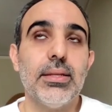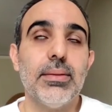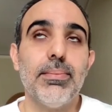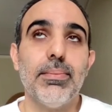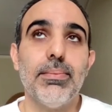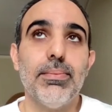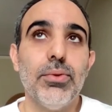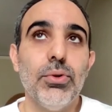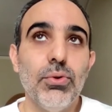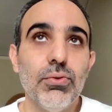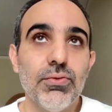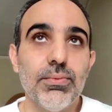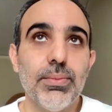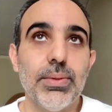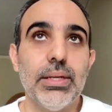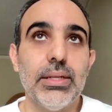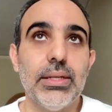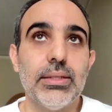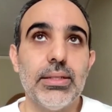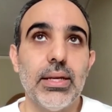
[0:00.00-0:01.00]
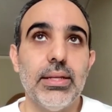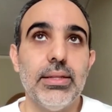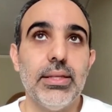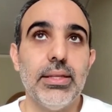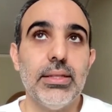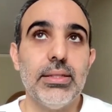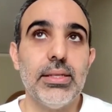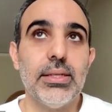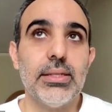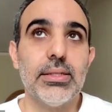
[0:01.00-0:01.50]
movement, and
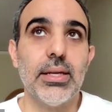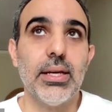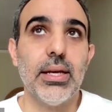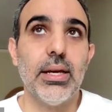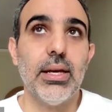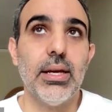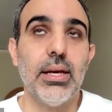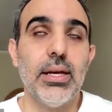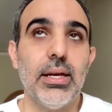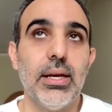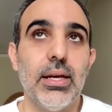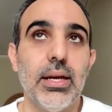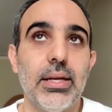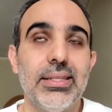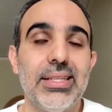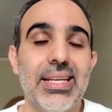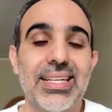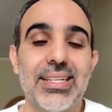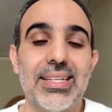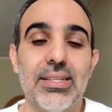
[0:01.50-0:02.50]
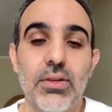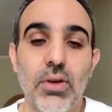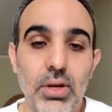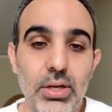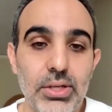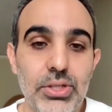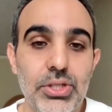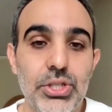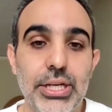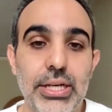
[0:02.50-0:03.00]
this is a
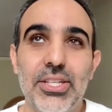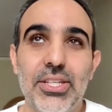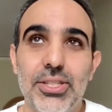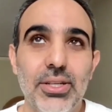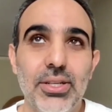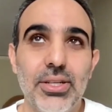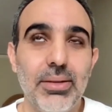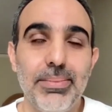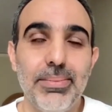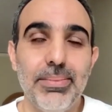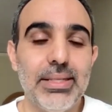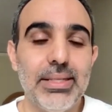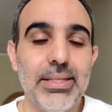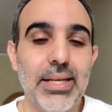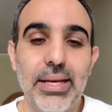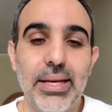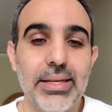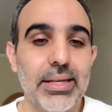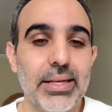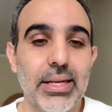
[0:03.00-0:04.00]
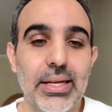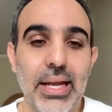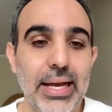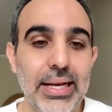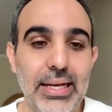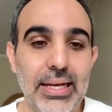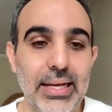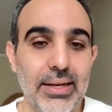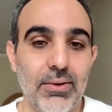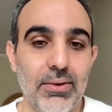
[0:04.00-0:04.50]
technology that shouldn't be taken
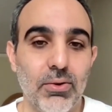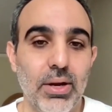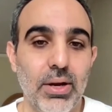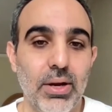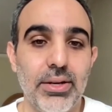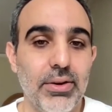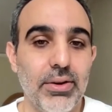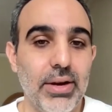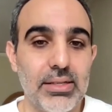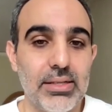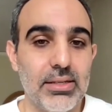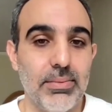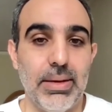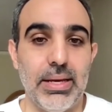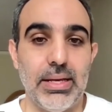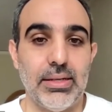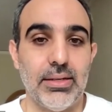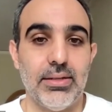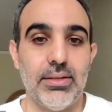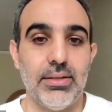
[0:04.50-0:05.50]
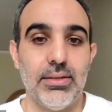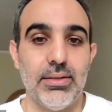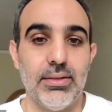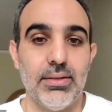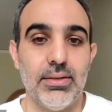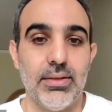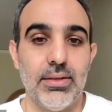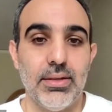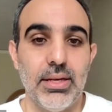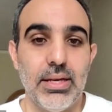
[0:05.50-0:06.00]
lightly or underestimated.
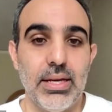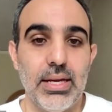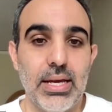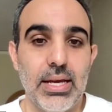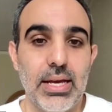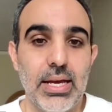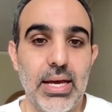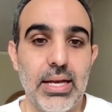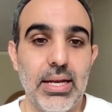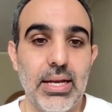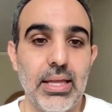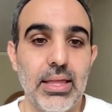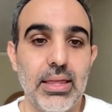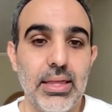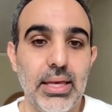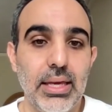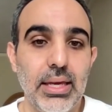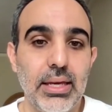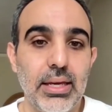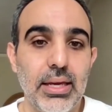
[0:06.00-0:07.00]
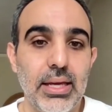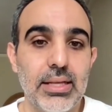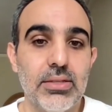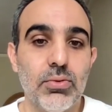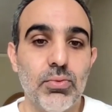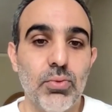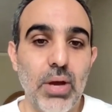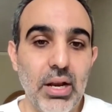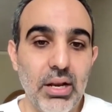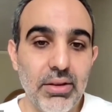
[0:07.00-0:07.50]
And I think
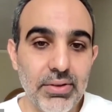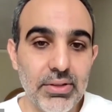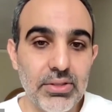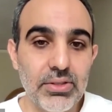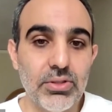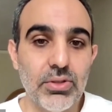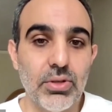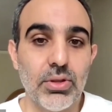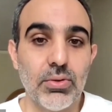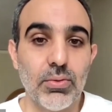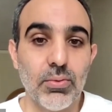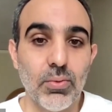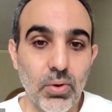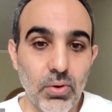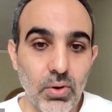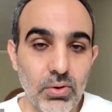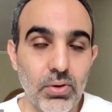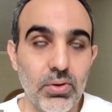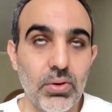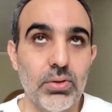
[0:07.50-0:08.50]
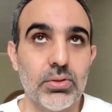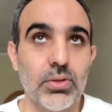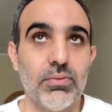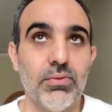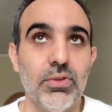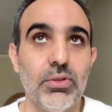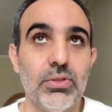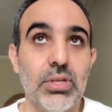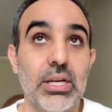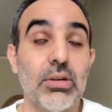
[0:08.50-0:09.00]
its relevance to the world of
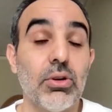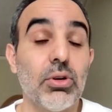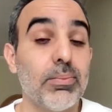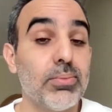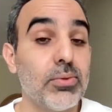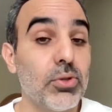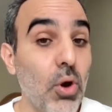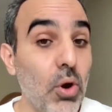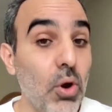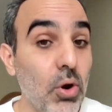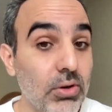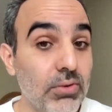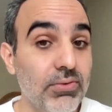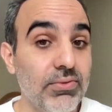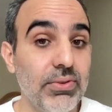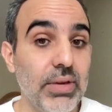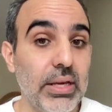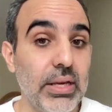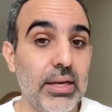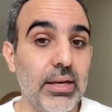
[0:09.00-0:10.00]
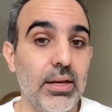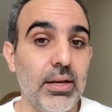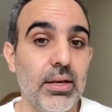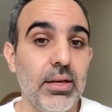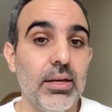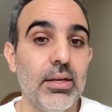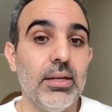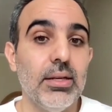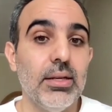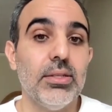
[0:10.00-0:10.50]
using cryptography
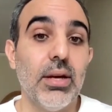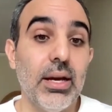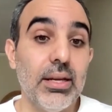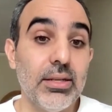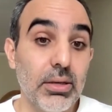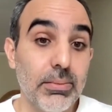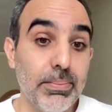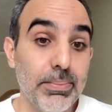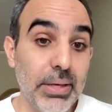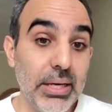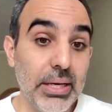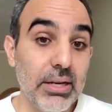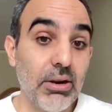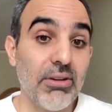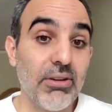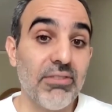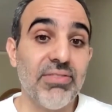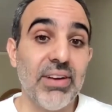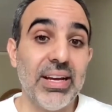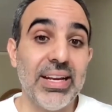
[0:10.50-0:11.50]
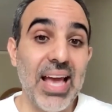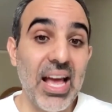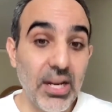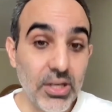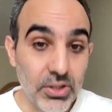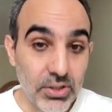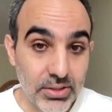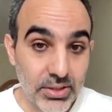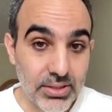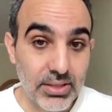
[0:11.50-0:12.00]
to underpin our
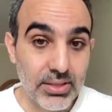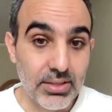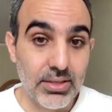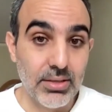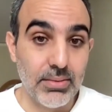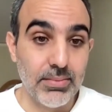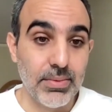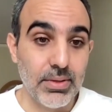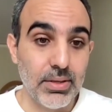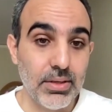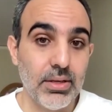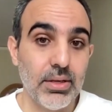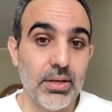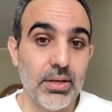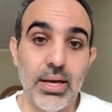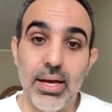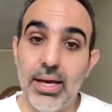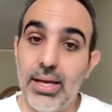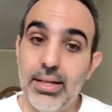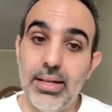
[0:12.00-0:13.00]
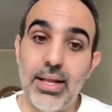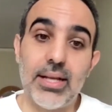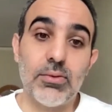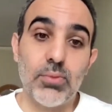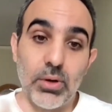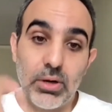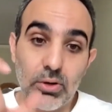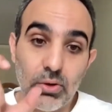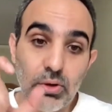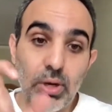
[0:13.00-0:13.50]
financial system, and that's
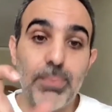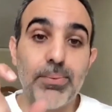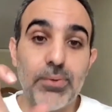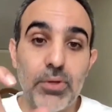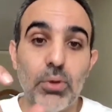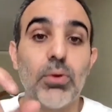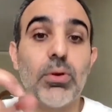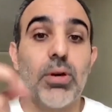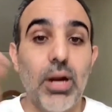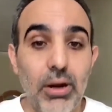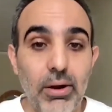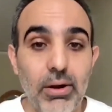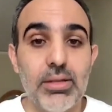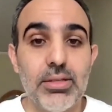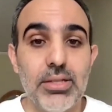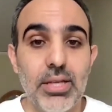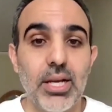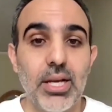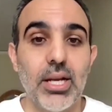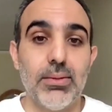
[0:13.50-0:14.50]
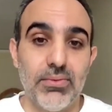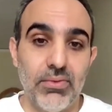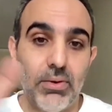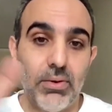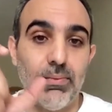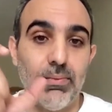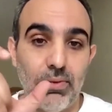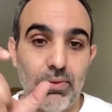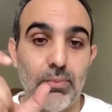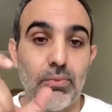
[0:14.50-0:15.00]
where cryptocurrency comes
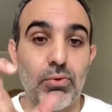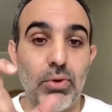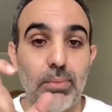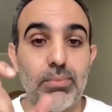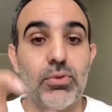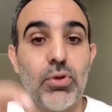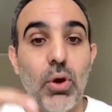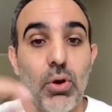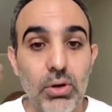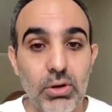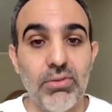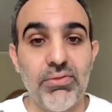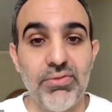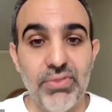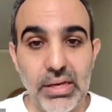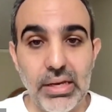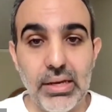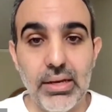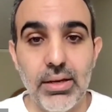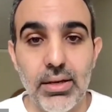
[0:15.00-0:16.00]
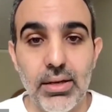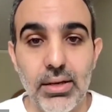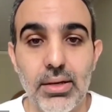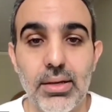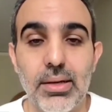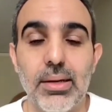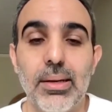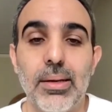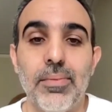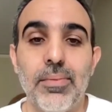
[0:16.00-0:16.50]
from cryptography,
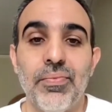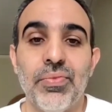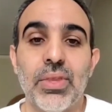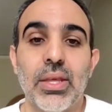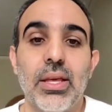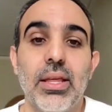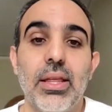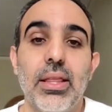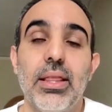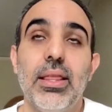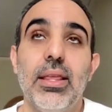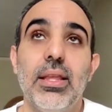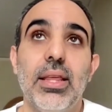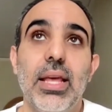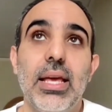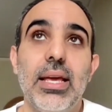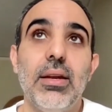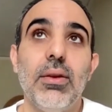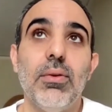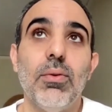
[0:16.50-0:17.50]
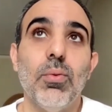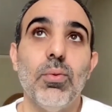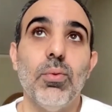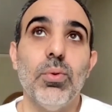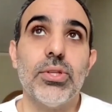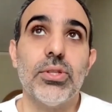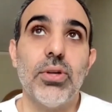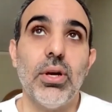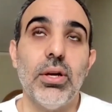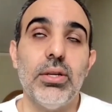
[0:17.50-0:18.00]
then we'll
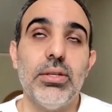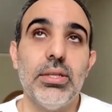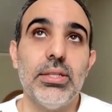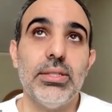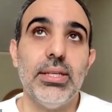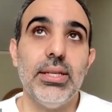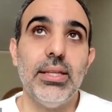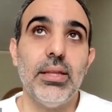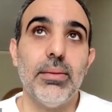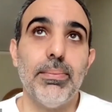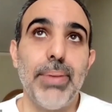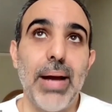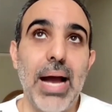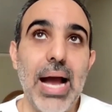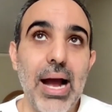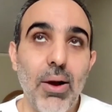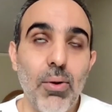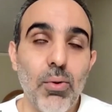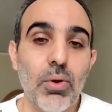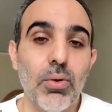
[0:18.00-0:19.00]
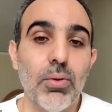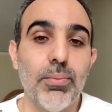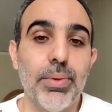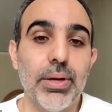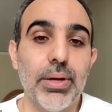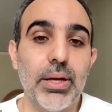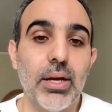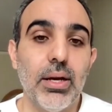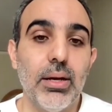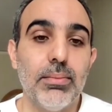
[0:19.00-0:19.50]
start to see the power
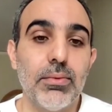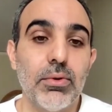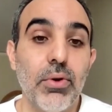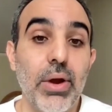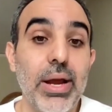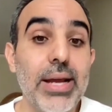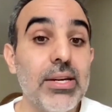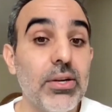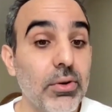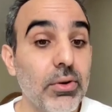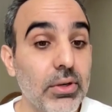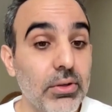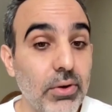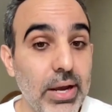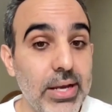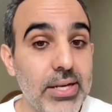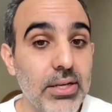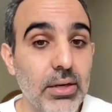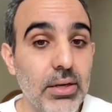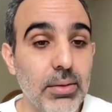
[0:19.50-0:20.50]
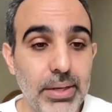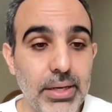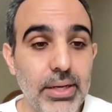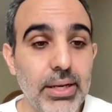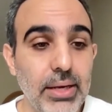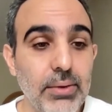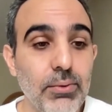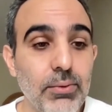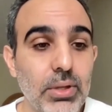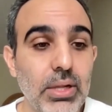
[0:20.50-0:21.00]
become greater and greater.
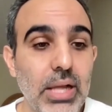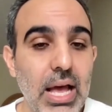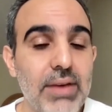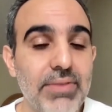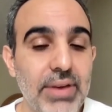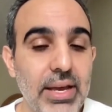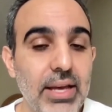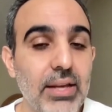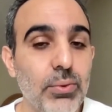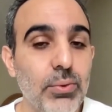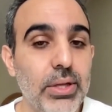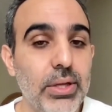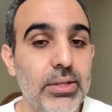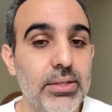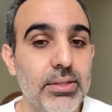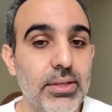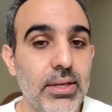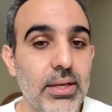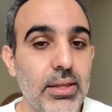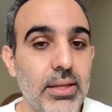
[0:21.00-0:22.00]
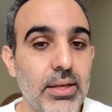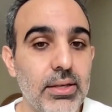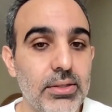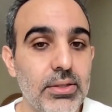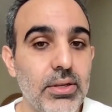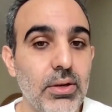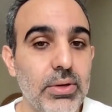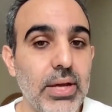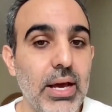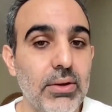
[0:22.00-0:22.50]
But it will have headwinds, and there's
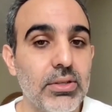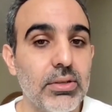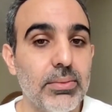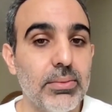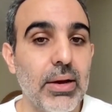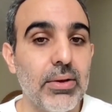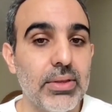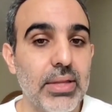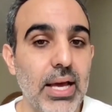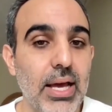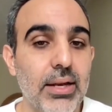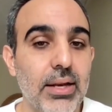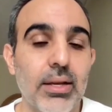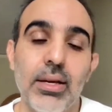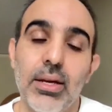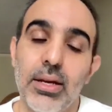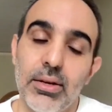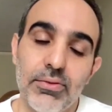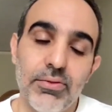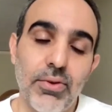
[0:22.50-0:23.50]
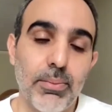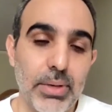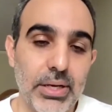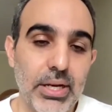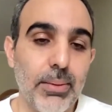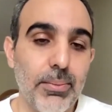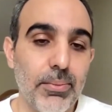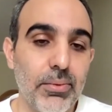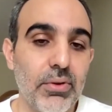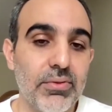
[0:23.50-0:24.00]
no doubt about that, from a
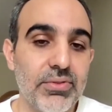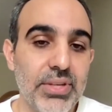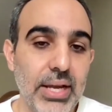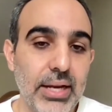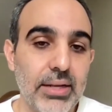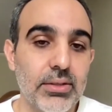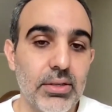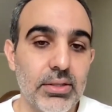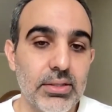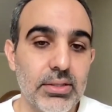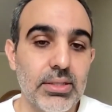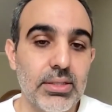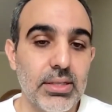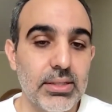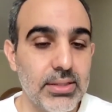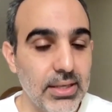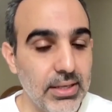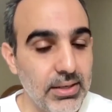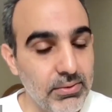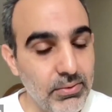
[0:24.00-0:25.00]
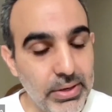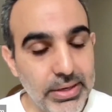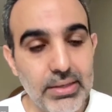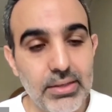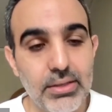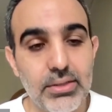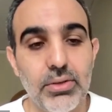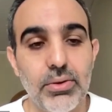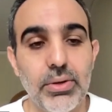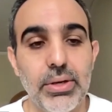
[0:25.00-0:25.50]
number of sectors, as I said,
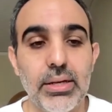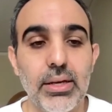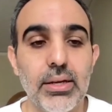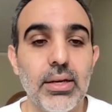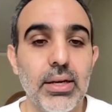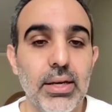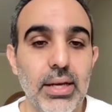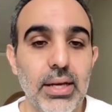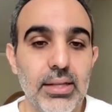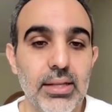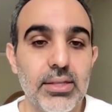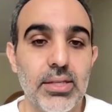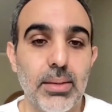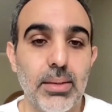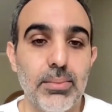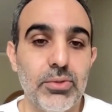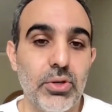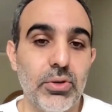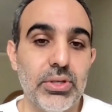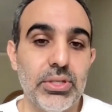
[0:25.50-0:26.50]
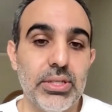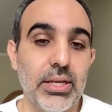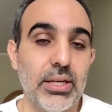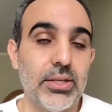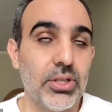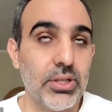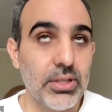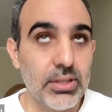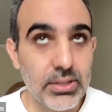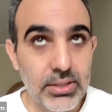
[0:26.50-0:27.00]
regulatory in some
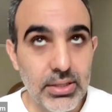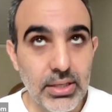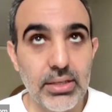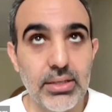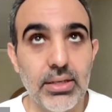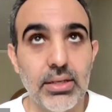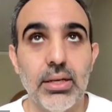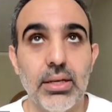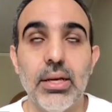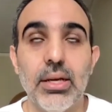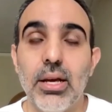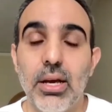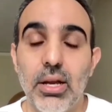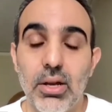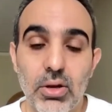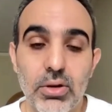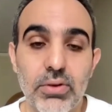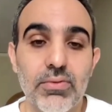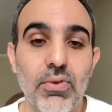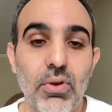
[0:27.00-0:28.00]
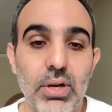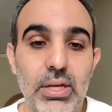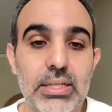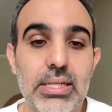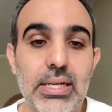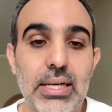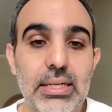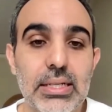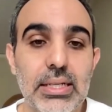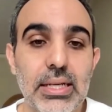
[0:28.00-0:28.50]
jurisdictions, and a lot of
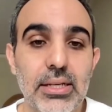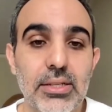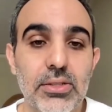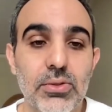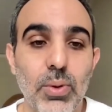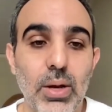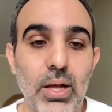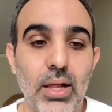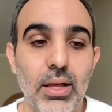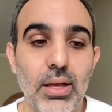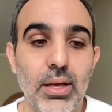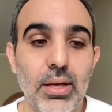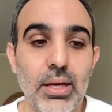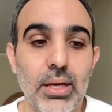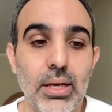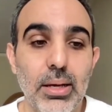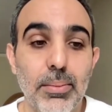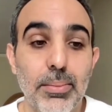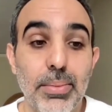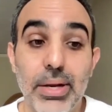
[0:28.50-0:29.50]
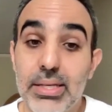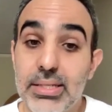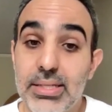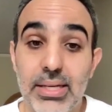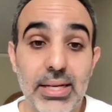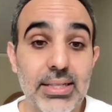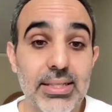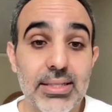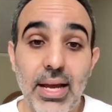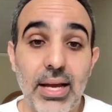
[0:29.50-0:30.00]
volatility as well. But it's an
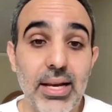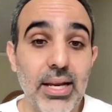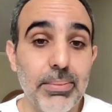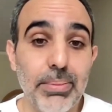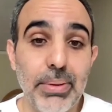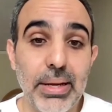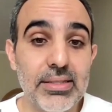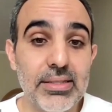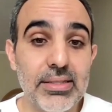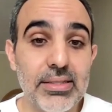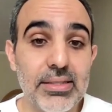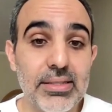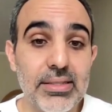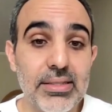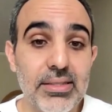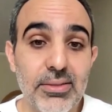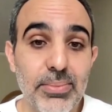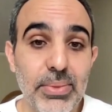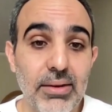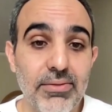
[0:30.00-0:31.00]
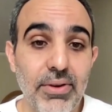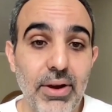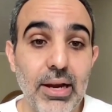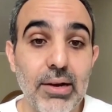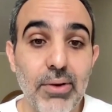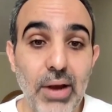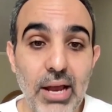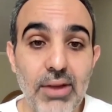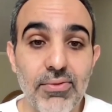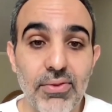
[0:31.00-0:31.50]
exciting place to be, and
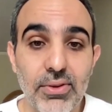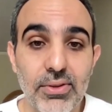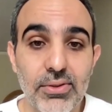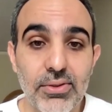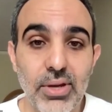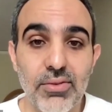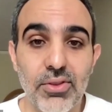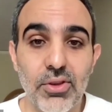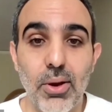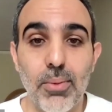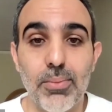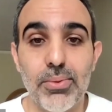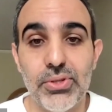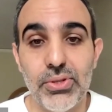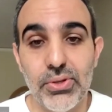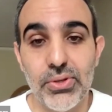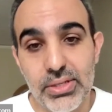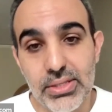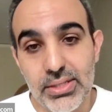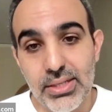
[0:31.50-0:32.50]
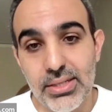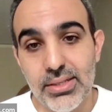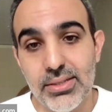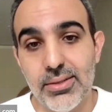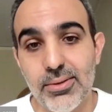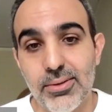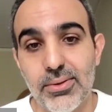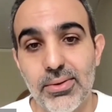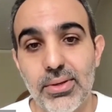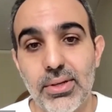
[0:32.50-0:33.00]
I'm very grateful to have the opportunity
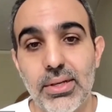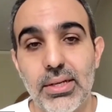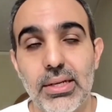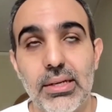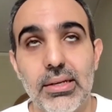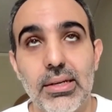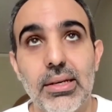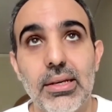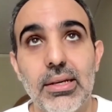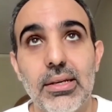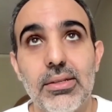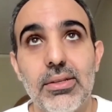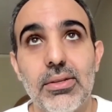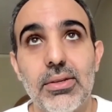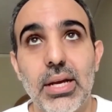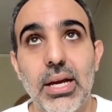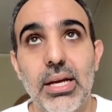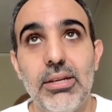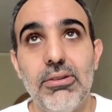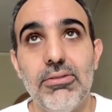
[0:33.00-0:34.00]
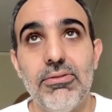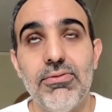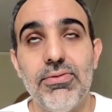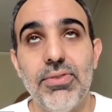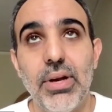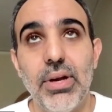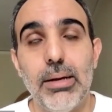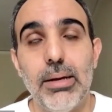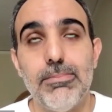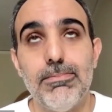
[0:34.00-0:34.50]
to kind
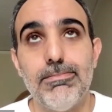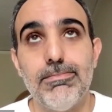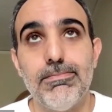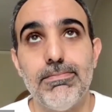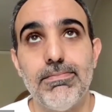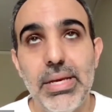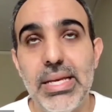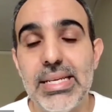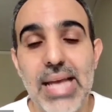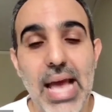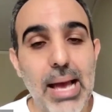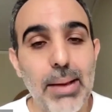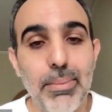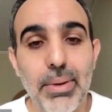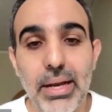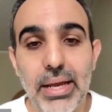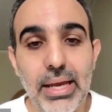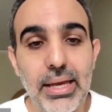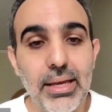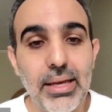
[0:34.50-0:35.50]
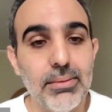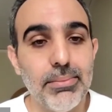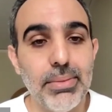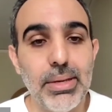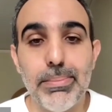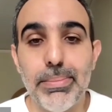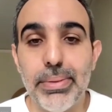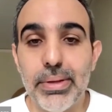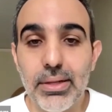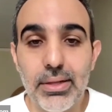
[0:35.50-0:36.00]
of be dabbling,
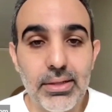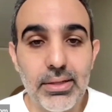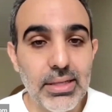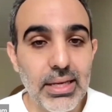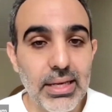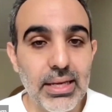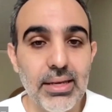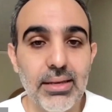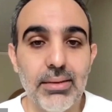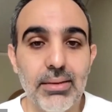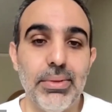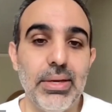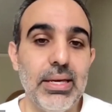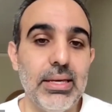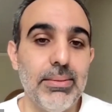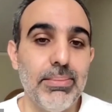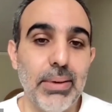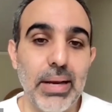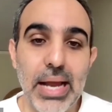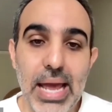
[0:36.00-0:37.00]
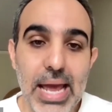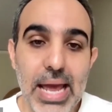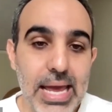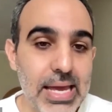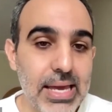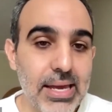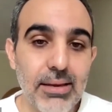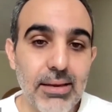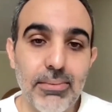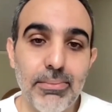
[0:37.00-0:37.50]
be building, be
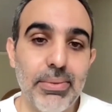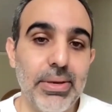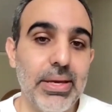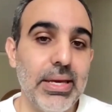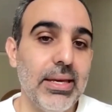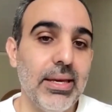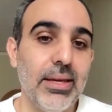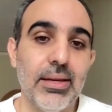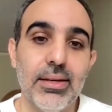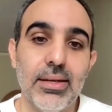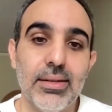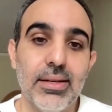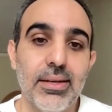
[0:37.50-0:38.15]
playing, be